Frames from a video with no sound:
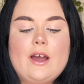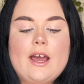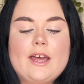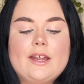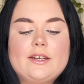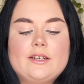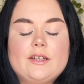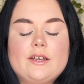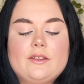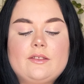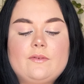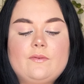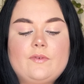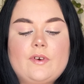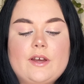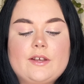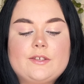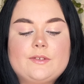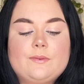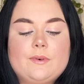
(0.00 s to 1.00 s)
And the
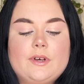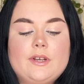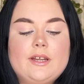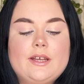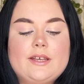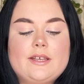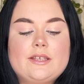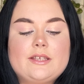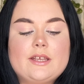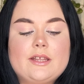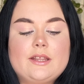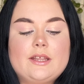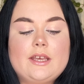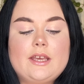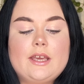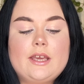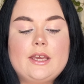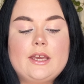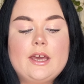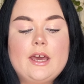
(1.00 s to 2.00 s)
first one is
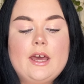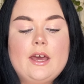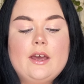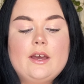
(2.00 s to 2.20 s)
the